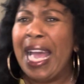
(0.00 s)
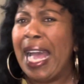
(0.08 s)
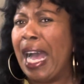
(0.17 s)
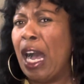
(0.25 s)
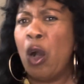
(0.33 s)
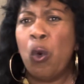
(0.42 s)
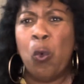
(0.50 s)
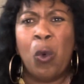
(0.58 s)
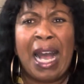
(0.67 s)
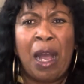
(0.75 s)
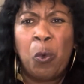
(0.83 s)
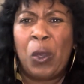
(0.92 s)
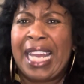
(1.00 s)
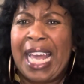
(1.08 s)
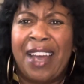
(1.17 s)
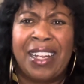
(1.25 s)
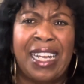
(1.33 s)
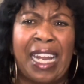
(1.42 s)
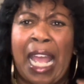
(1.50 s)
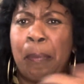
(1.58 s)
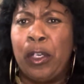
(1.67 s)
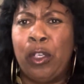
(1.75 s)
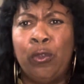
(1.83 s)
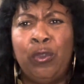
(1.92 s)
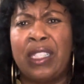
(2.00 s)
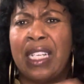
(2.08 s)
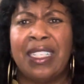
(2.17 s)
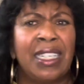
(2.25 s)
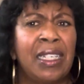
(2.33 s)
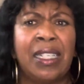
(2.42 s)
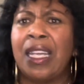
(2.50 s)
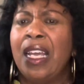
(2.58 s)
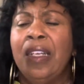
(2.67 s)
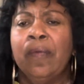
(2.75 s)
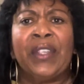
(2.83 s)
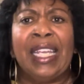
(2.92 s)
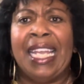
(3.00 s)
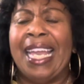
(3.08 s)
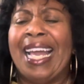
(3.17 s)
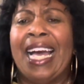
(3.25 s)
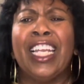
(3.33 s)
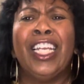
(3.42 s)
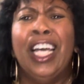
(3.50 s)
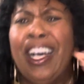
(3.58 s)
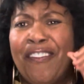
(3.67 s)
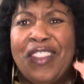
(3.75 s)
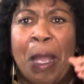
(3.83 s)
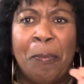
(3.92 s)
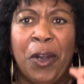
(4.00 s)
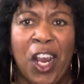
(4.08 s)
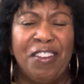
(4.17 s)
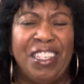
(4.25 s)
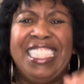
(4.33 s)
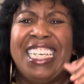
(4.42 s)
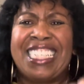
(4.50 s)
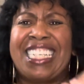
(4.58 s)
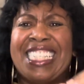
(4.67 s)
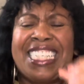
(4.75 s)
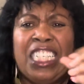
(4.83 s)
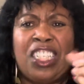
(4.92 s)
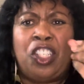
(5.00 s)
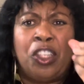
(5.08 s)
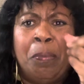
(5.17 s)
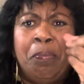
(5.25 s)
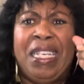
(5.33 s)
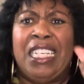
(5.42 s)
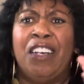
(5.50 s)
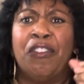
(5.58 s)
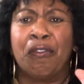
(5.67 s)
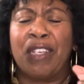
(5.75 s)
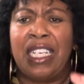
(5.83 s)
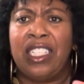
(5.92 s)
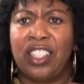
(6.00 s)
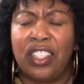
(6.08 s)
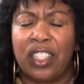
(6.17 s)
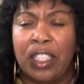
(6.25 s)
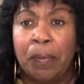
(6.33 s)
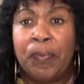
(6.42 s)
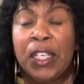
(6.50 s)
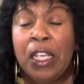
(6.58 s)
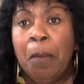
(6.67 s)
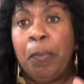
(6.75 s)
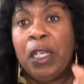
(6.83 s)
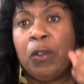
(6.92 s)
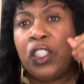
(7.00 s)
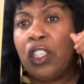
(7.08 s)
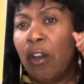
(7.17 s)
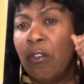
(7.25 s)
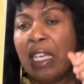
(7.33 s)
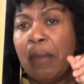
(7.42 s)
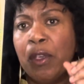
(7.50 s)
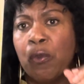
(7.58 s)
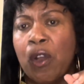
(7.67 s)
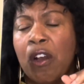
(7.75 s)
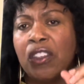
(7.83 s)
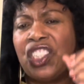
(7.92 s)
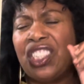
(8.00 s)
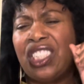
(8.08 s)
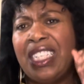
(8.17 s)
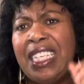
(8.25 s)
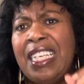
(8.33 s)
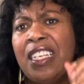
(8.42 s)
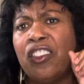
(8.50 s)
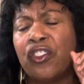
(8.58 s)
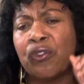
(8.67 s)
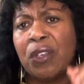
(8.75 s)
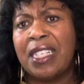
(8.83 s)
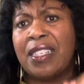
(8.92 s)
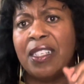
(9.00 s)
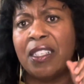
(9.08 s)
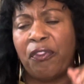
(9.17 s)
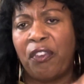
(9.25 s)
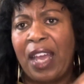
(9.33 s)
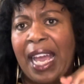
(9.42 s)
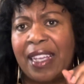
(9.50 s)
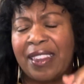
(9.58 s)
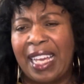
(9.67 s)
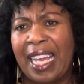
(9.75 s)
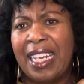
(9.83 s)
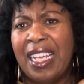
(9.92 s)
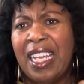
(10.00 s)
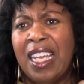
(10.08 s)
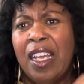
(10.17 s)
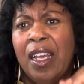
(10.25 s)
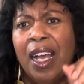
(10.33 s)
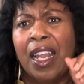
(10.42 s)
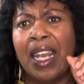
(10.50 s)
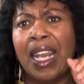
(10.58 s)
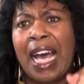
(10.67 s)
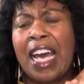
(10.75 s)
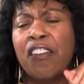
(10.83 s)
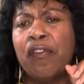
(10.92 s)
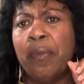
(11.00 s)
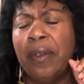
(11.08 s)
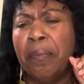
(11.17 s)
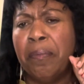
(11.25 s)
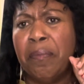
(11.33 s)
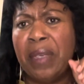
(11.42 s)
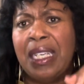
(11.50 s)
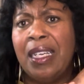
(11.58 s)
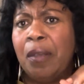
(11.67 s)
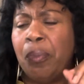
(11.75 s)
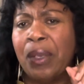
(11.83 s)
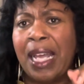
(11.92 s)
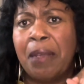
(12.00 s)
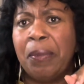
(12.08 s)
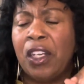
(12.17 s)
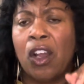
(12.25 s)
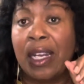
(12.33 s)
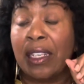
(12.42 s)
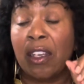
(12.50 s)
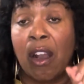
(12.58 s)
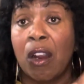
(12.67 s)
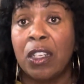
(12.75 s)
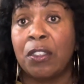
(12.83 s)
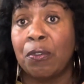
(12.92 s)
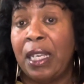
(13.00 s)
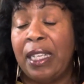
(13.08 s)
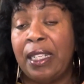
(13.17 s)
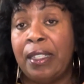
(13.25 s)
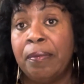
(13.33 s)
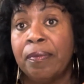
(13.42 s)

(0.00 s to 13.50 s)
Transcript: how, why, when, how did it happen, who said da. And I love that part of it. Yes, let's get to the meat of the relationship. But don't get me wrong. She addresses the fact that a lot of men, Black men, are incarcerated